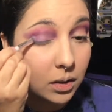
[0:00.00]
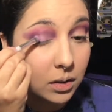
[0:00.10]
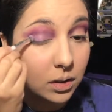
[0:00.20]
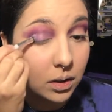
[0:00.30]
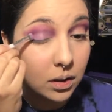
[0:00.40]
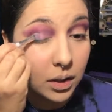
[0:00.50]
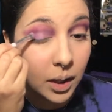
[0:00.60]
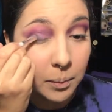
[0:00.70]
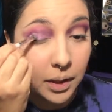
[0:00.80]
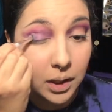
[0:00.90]
just
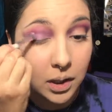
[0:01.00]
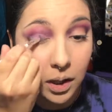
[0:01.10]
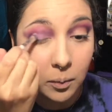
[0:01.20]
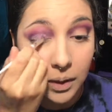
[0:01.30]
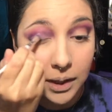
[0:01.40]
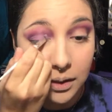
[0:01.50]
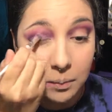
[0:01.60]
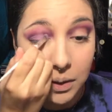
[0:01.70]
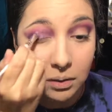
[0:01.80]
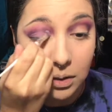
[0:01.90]
dab that in there. I want that to be a